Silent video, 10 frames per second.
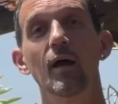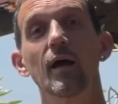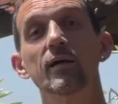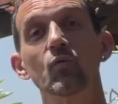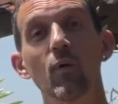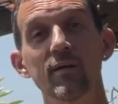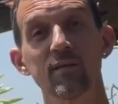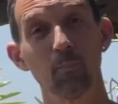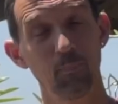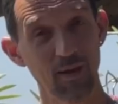It's one of
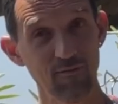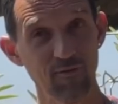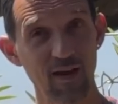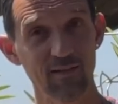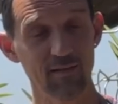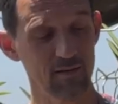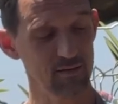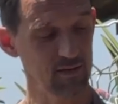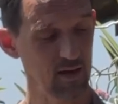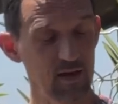the big
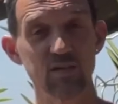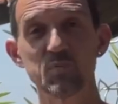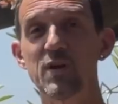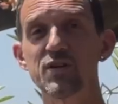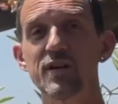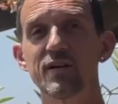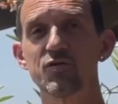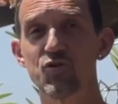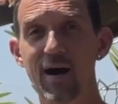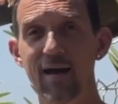factors, especially in
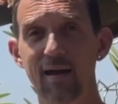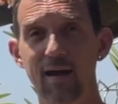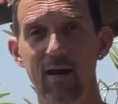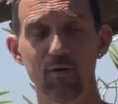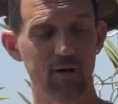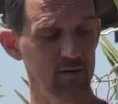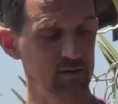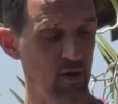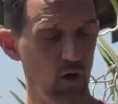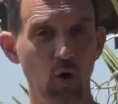dry
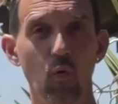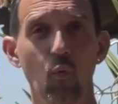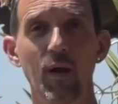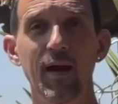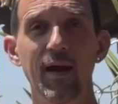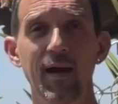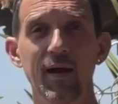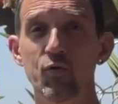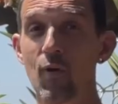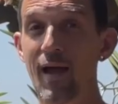areas where
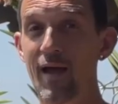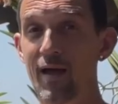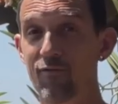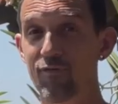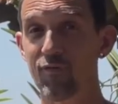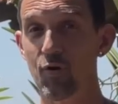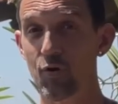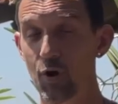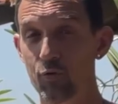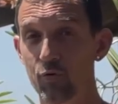you have
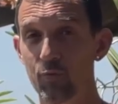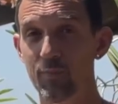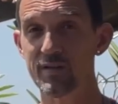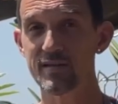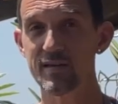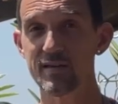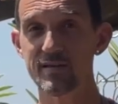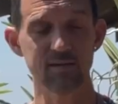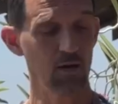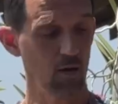low
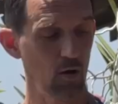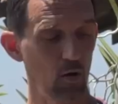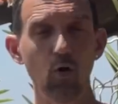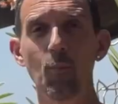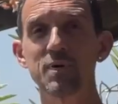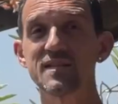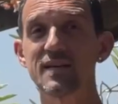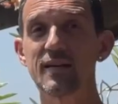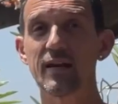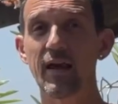humidities, or
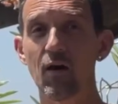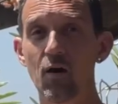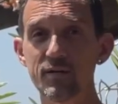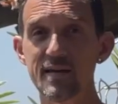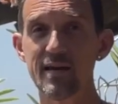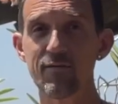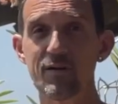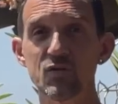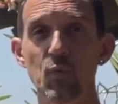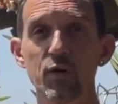particularly hot
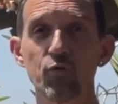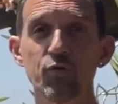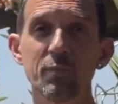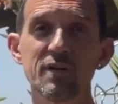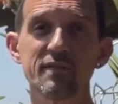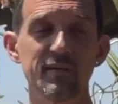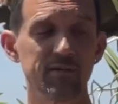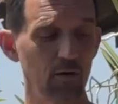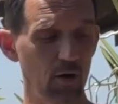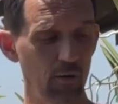areas where your humidities
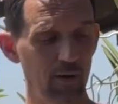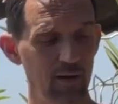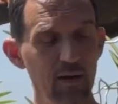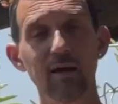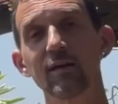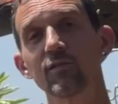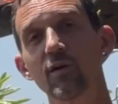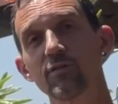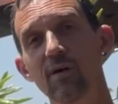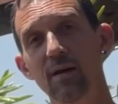are lower. It's
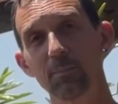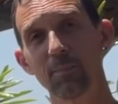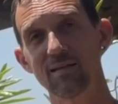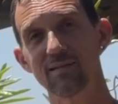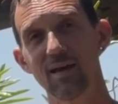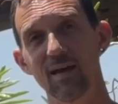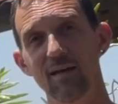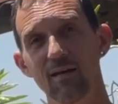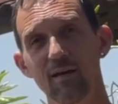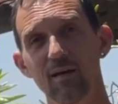going to help
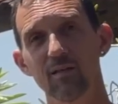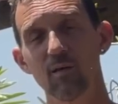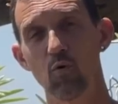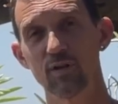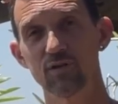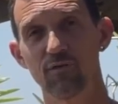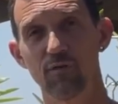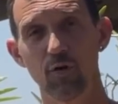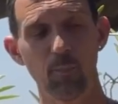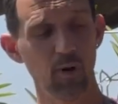maintain the moisture
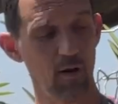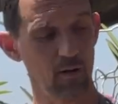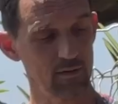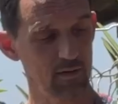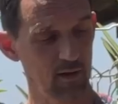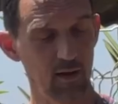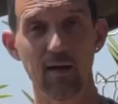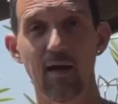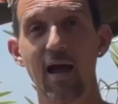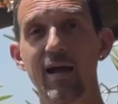for your plant.
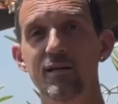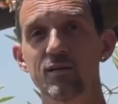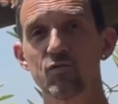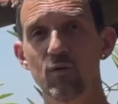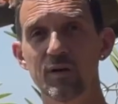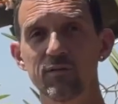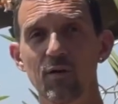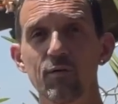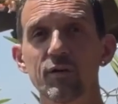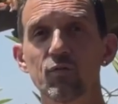And in doing
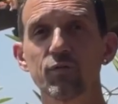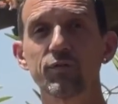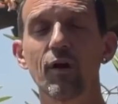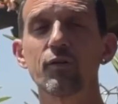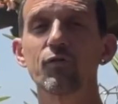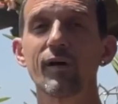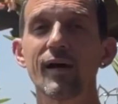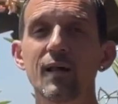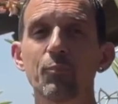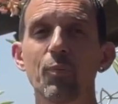so, it's also going to
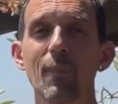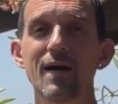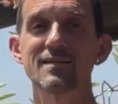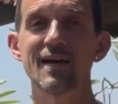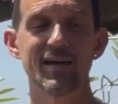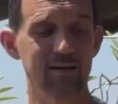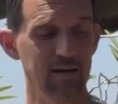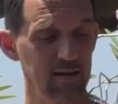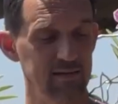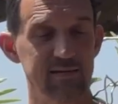help maintain
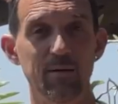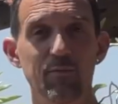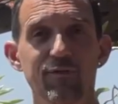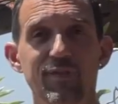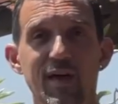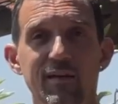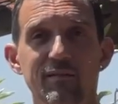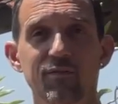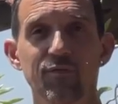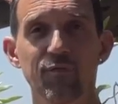some of that
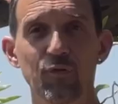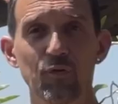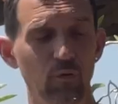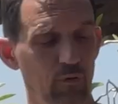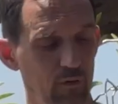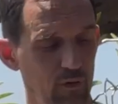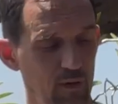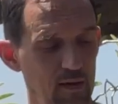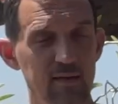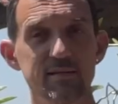food,
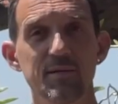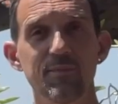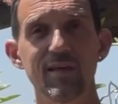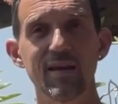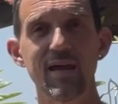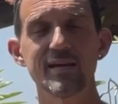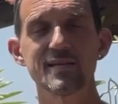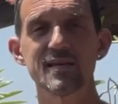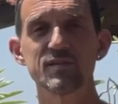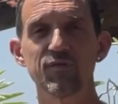some of that
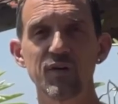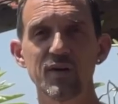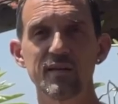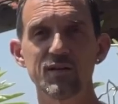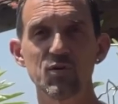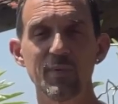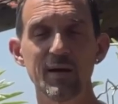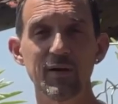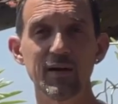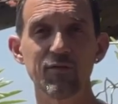excess feed that you may
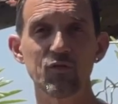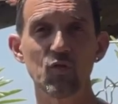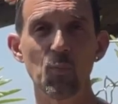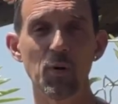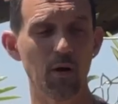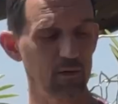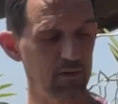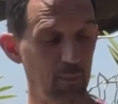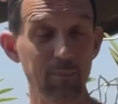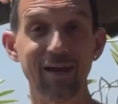be giving to your plant
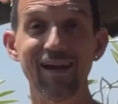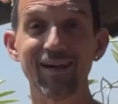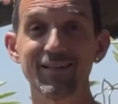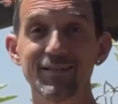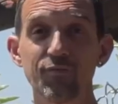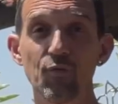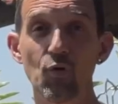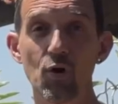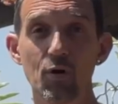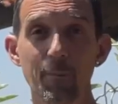may be held for
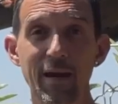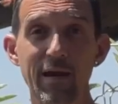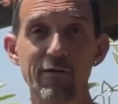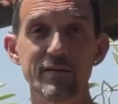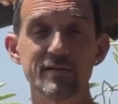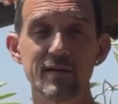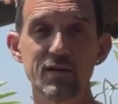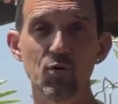longer periods in your